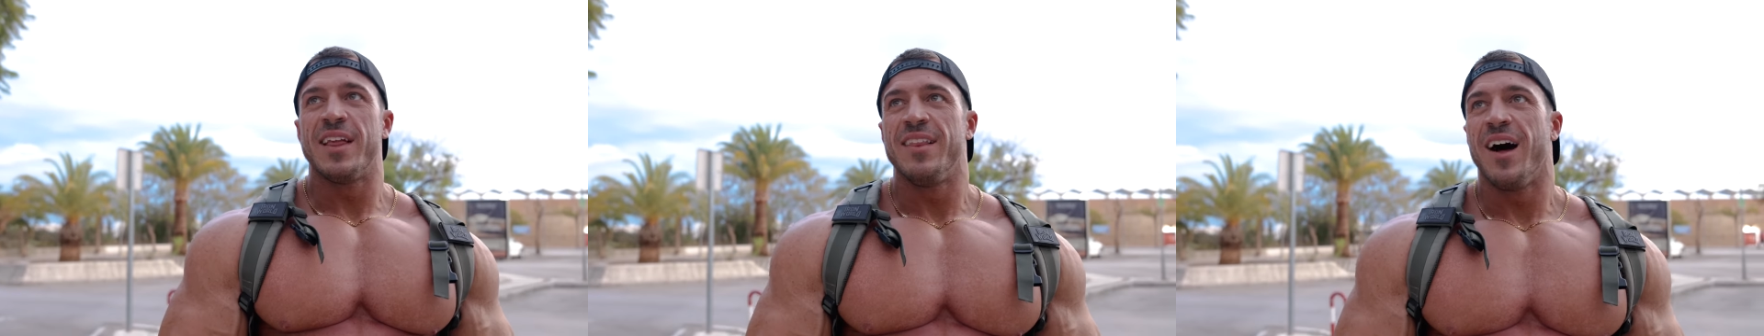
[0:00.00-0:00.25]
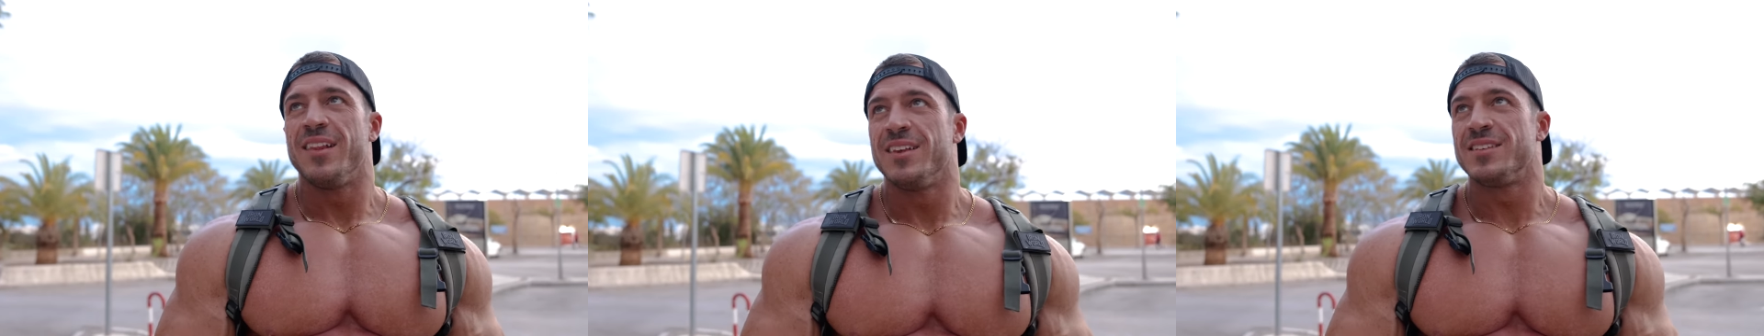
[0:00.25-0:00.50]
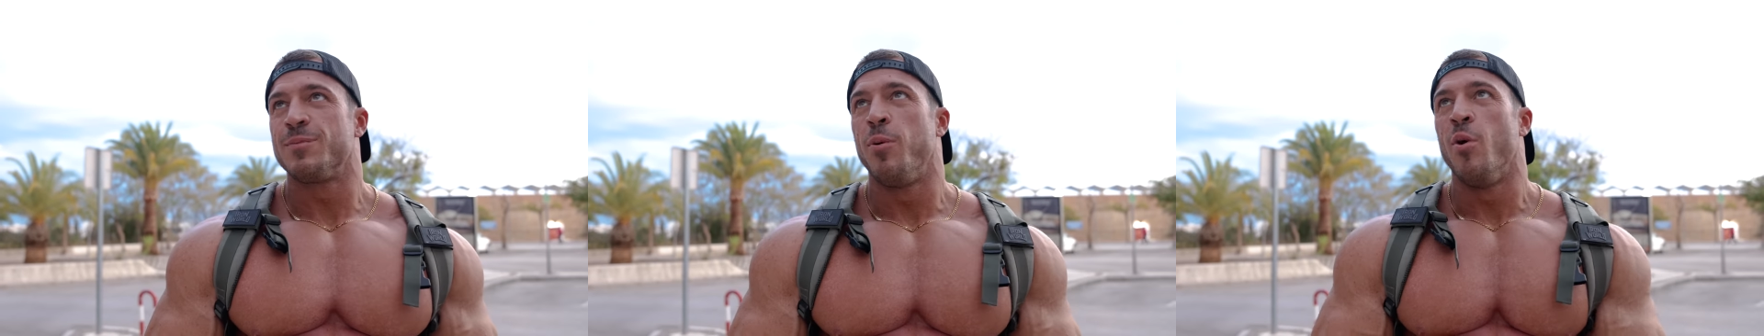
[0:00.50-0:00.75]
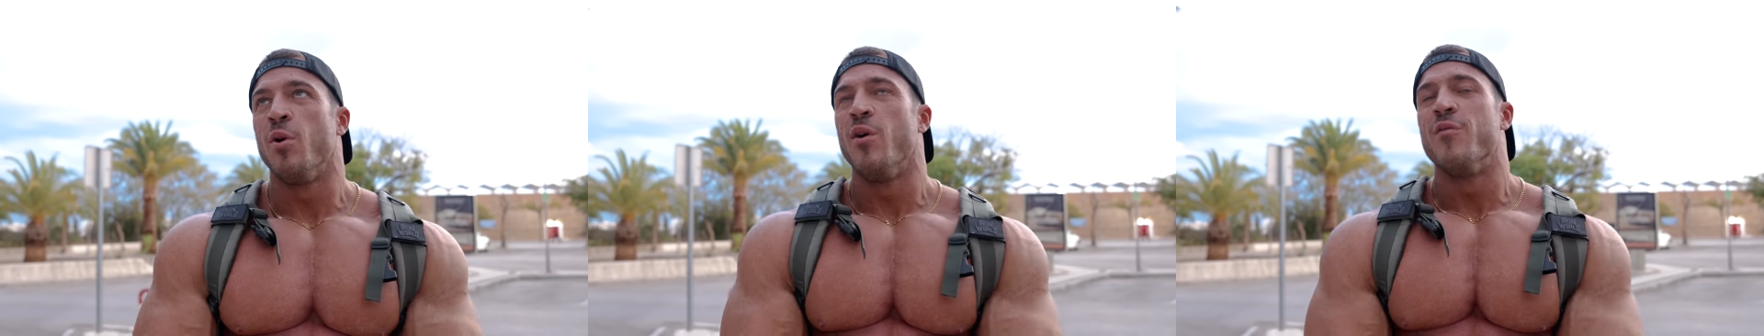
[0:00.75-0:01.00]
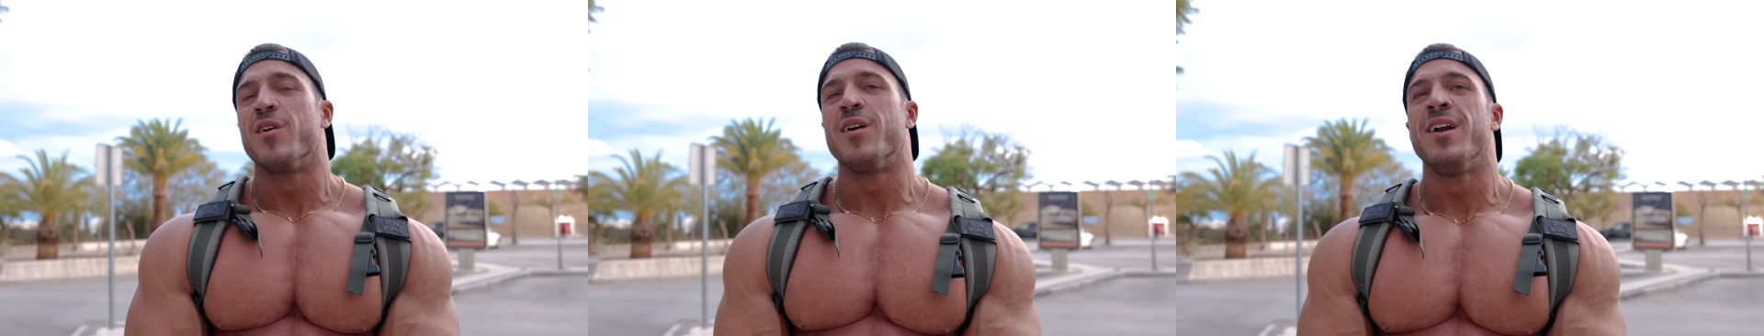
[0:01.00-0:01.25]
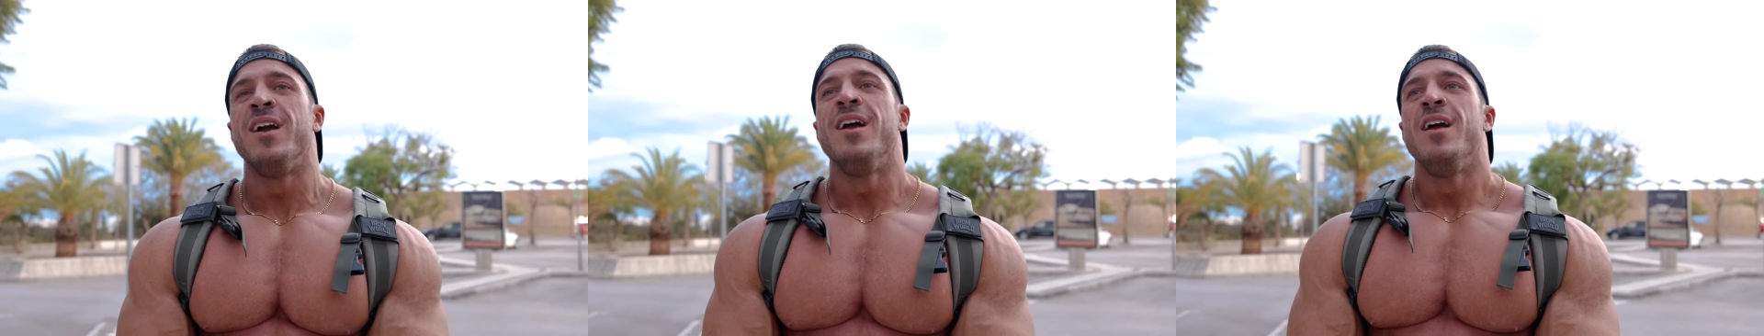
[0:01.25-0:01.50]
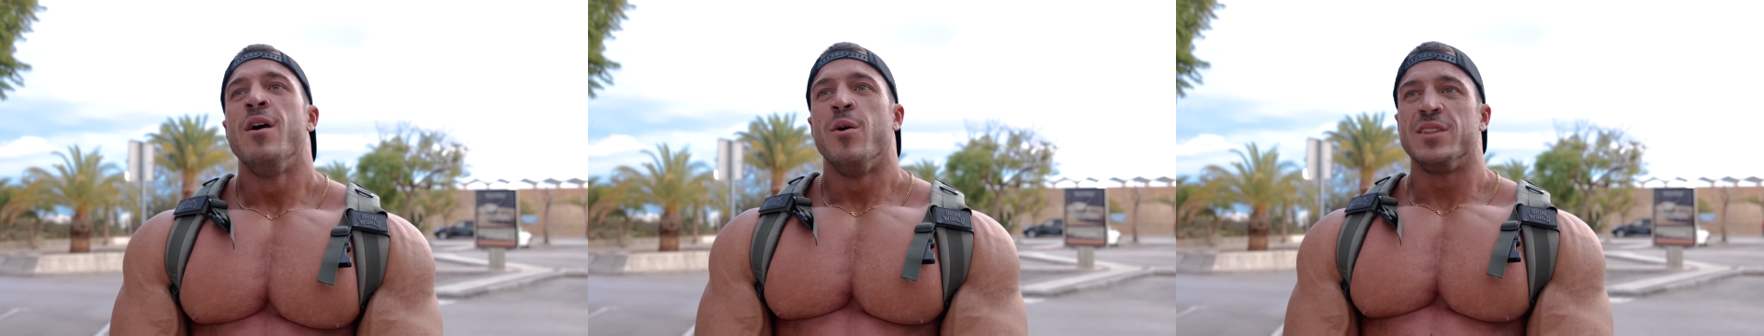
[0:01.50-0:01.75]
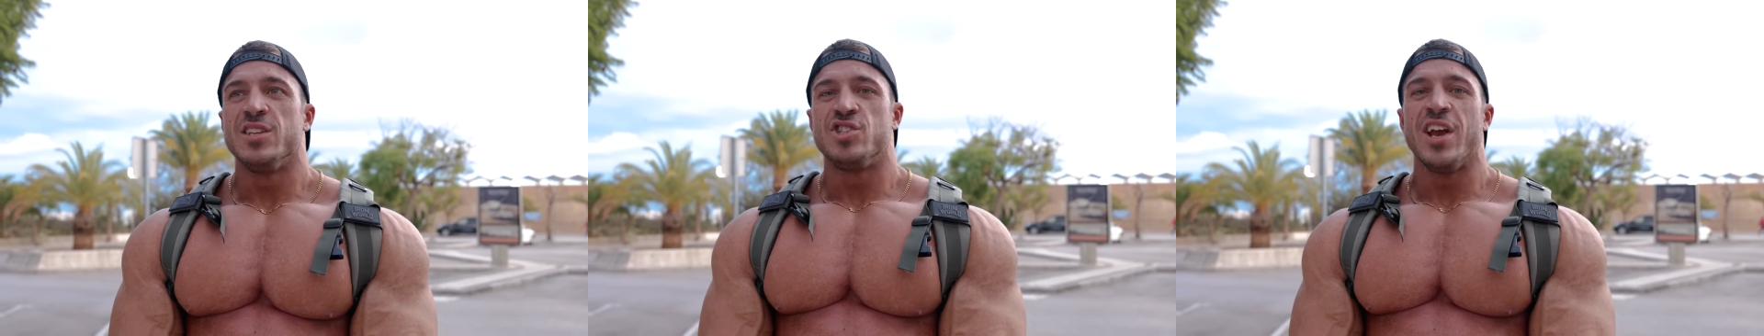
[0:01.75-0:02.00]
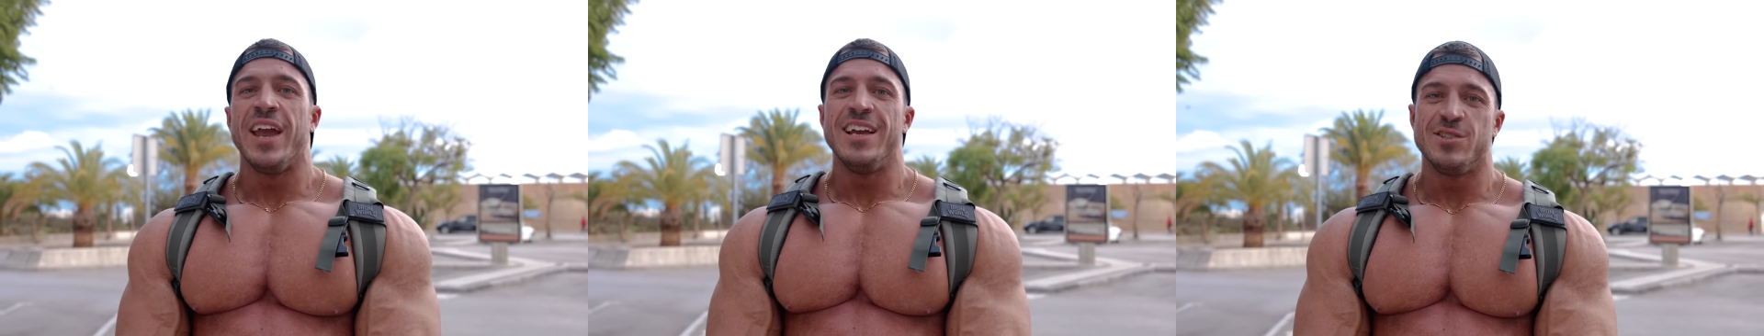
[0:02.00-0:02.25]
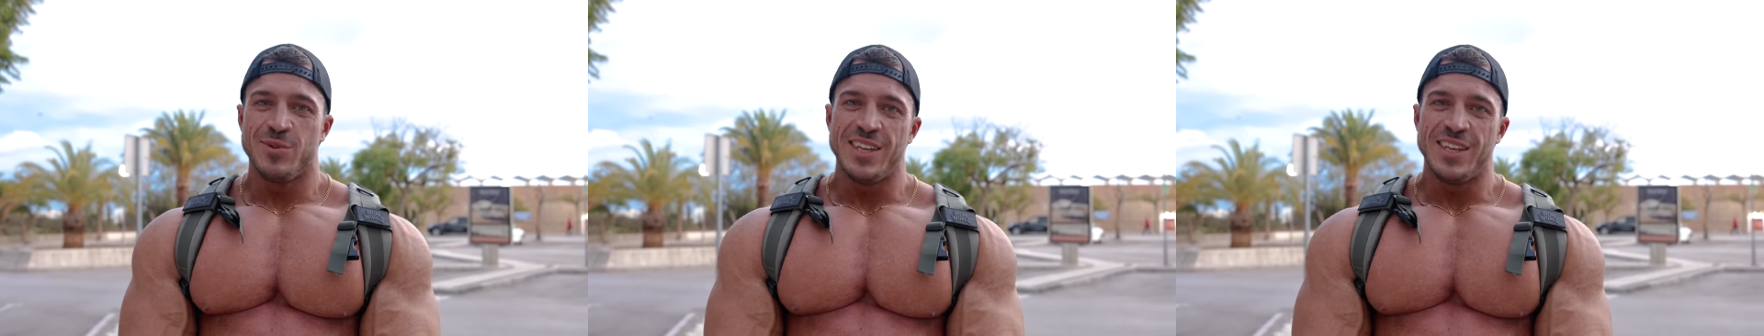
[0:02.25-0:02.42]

that Nautilus pullover with the chains.